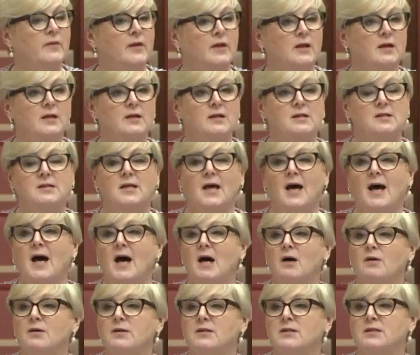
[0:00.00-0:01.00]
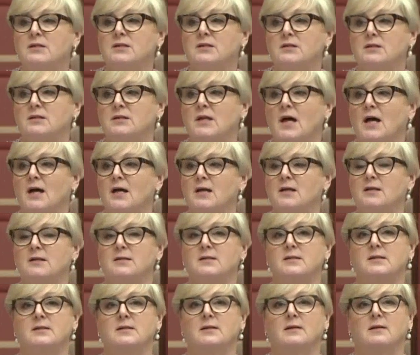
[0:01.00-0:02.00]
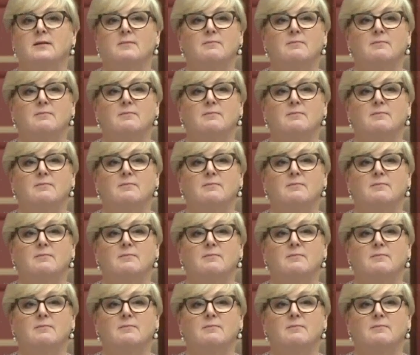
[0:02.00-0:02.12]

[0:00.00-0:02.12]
in its hours, days,